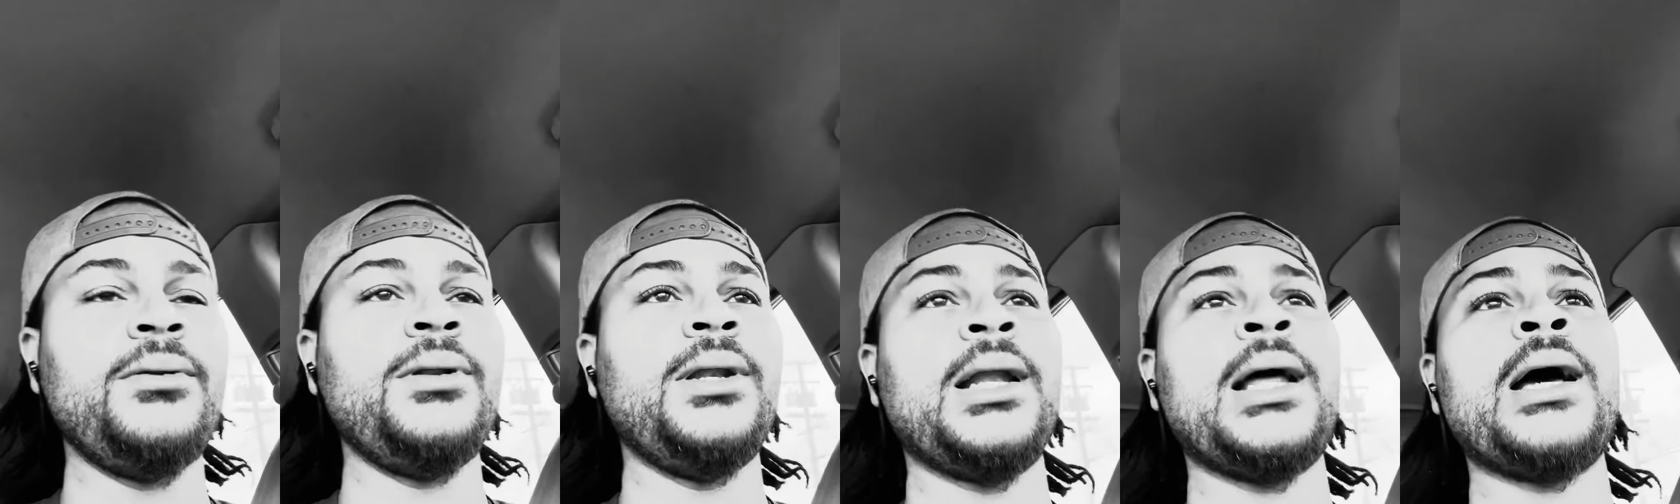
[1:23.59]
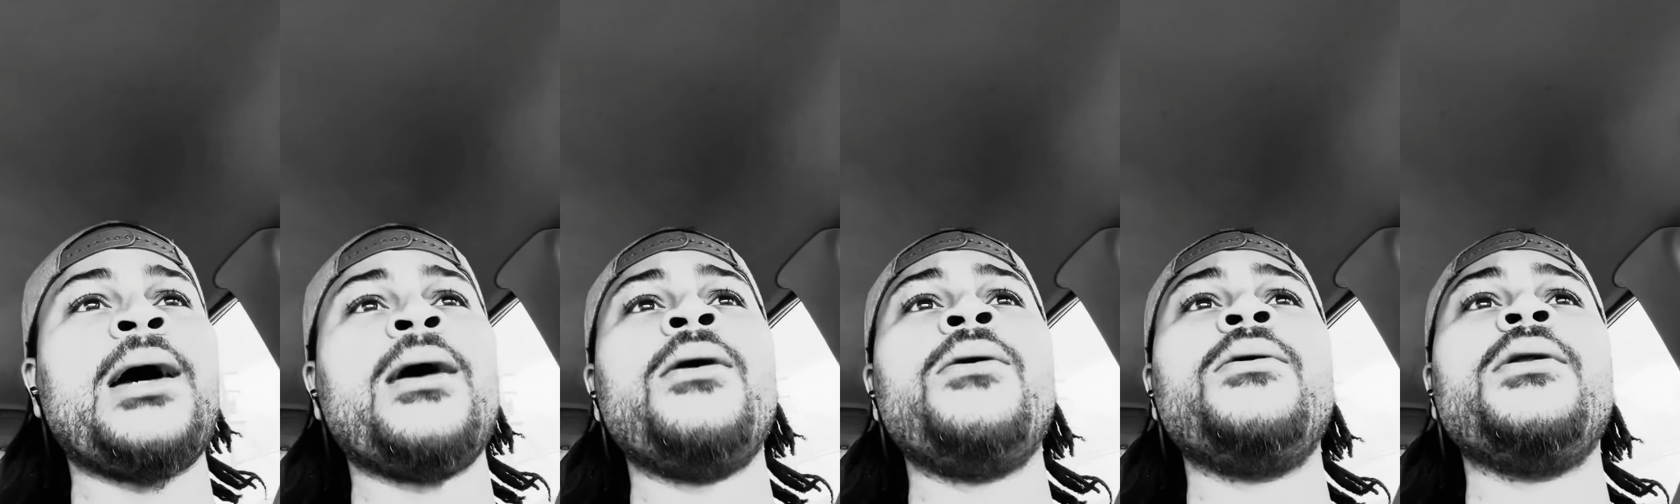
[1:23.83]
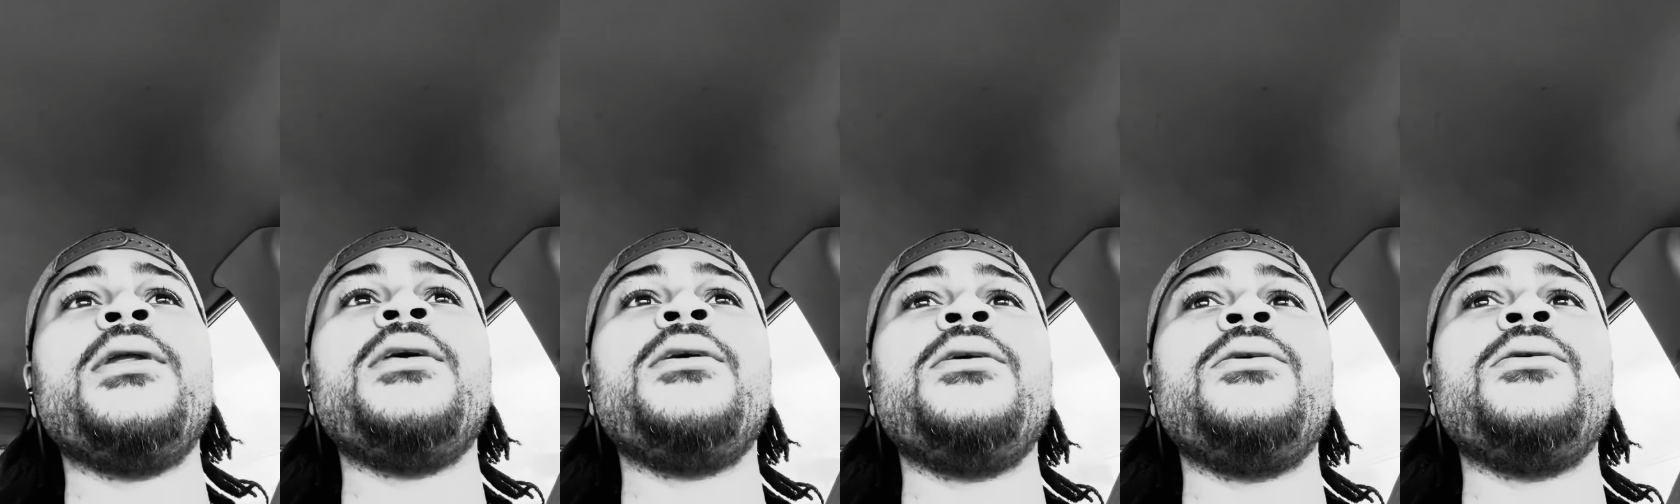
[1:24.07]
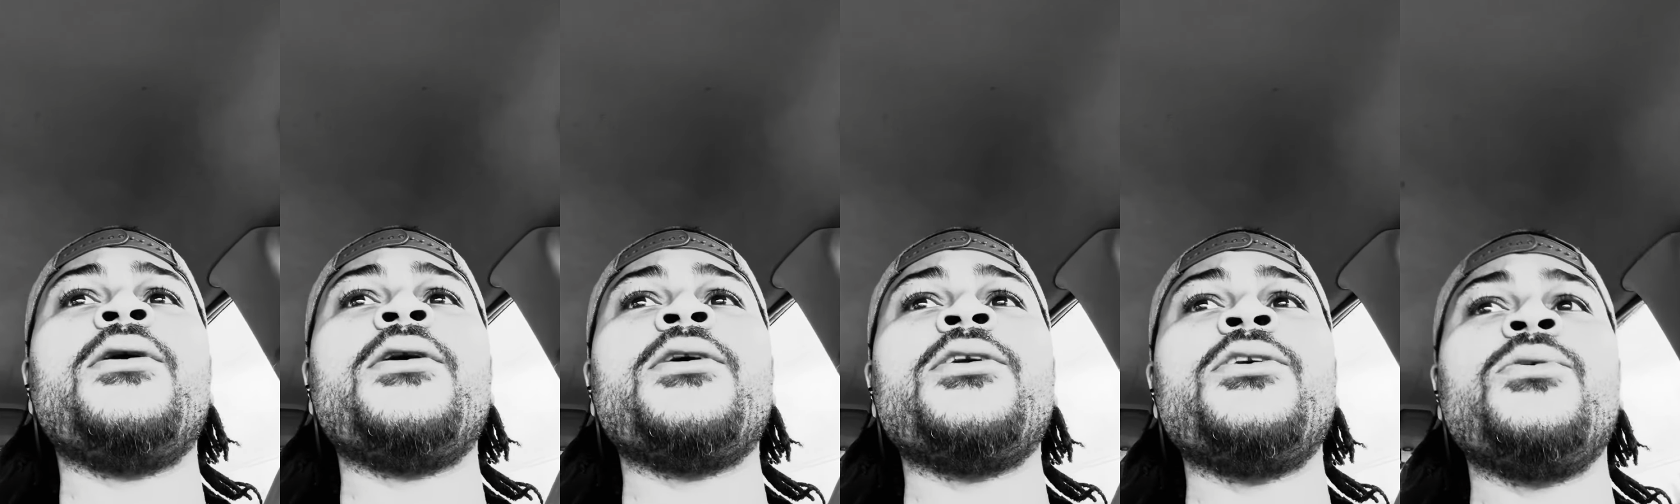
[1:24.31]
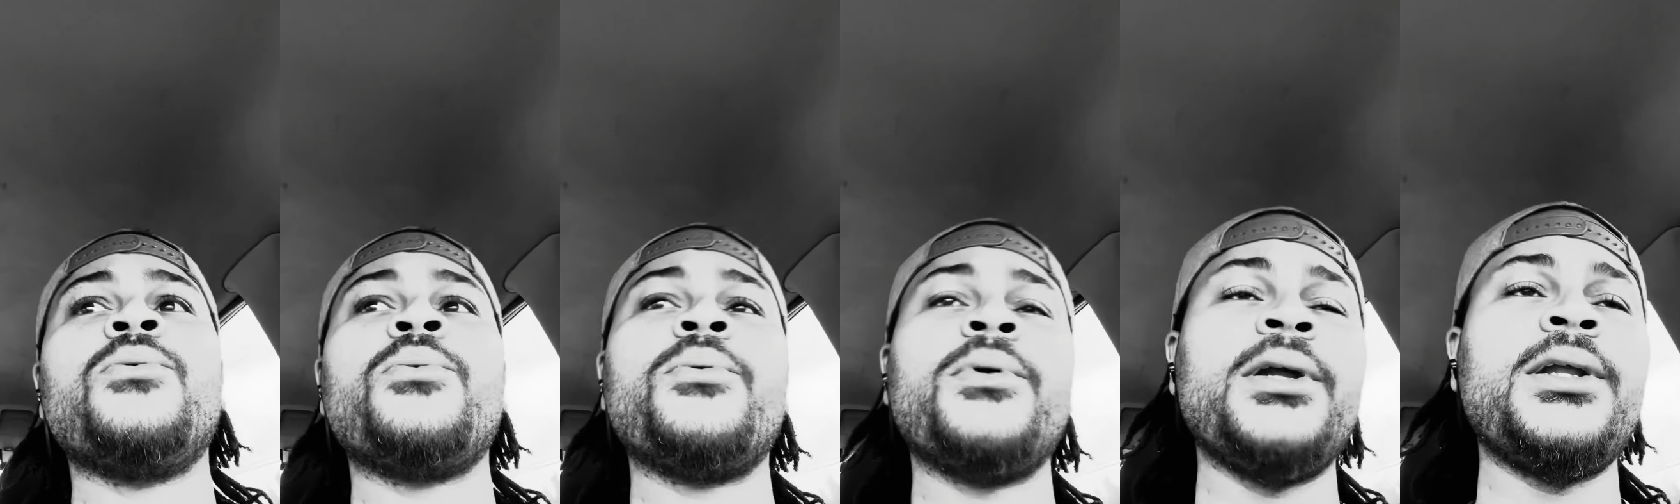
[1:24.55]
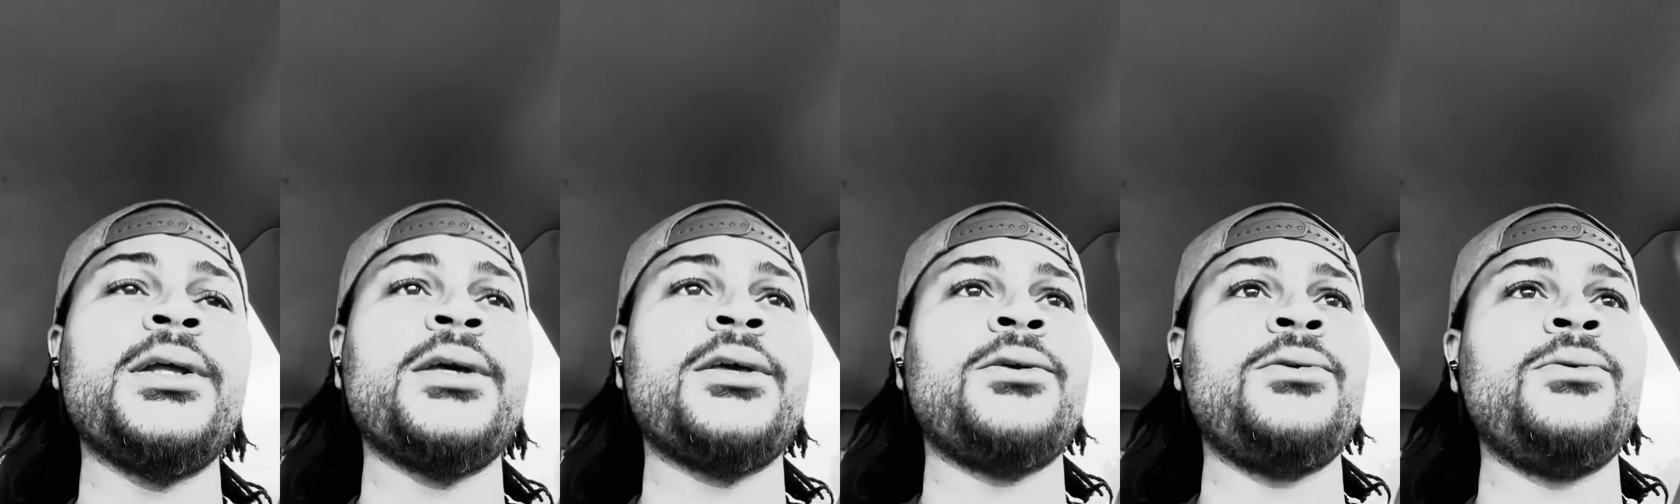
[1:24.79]
Not only are you
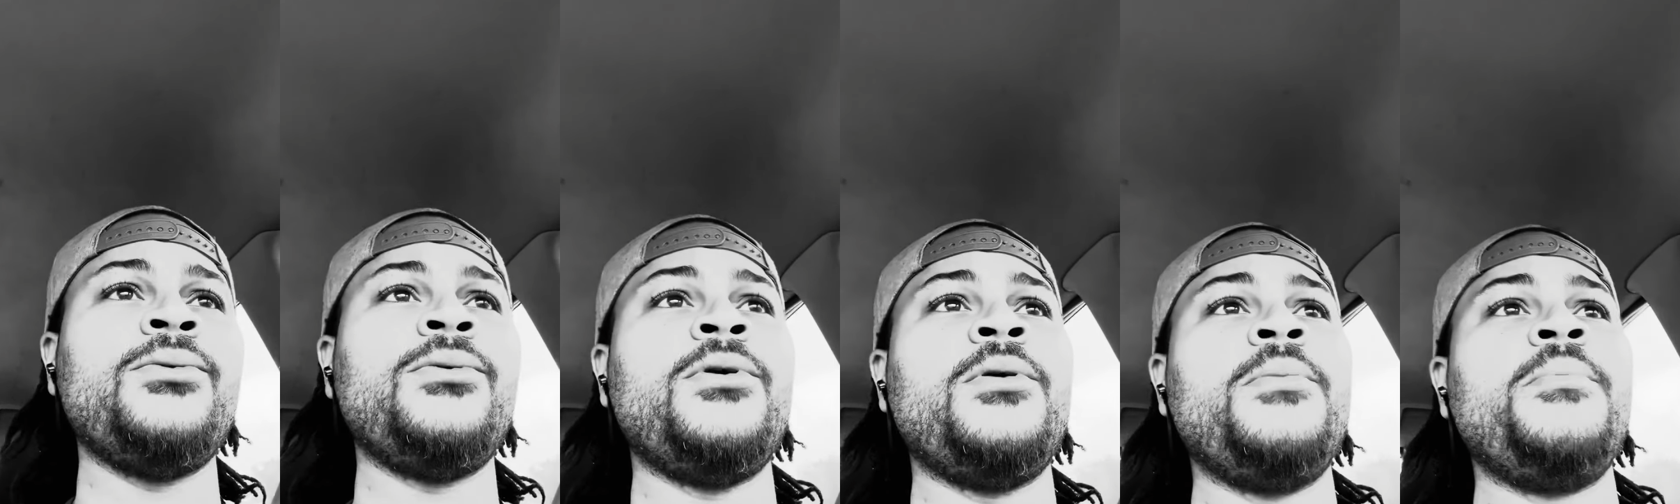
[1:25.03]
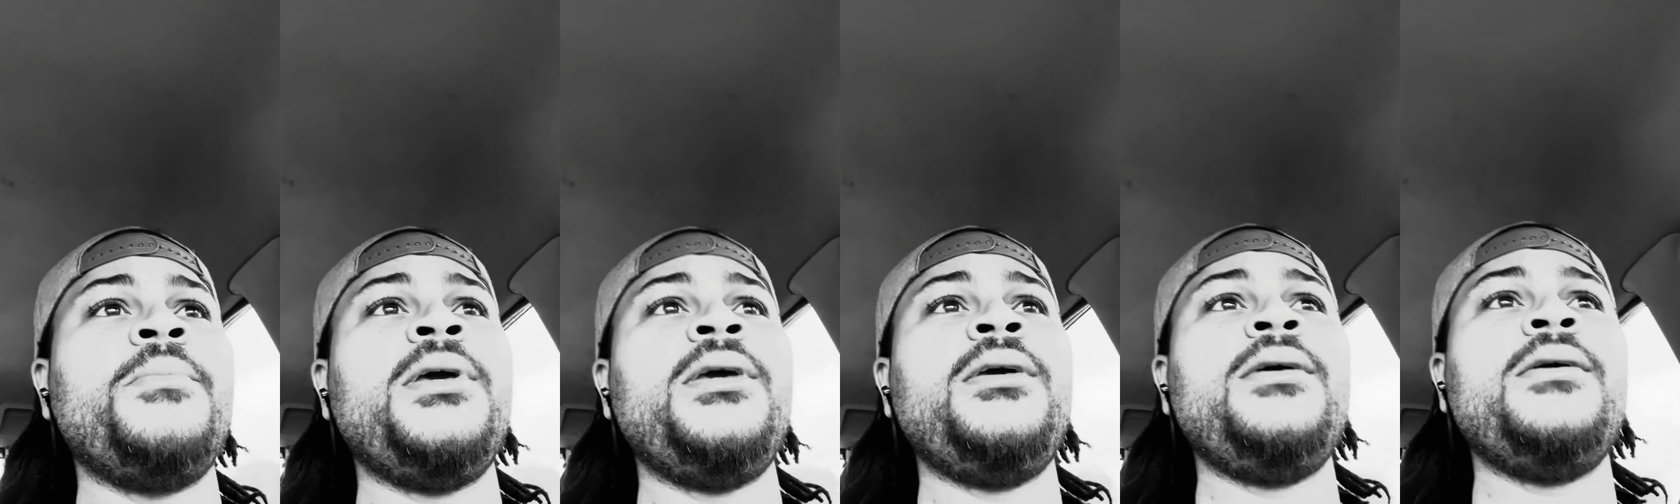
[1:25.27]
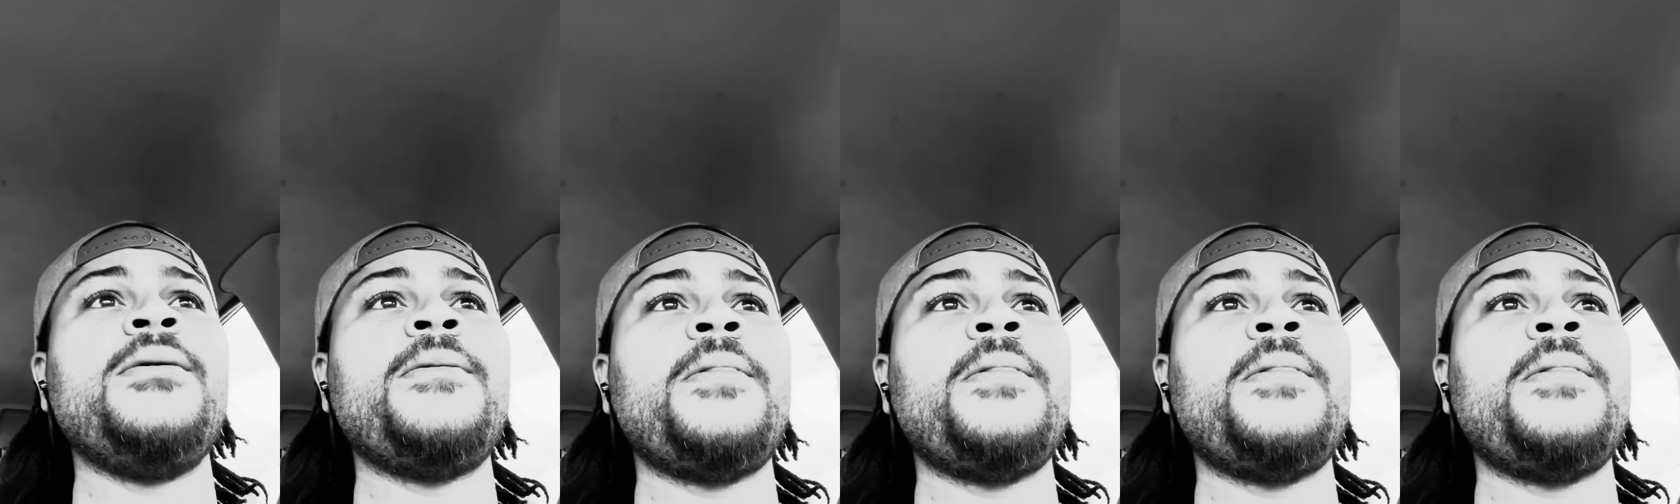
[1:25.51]
ridiculing me,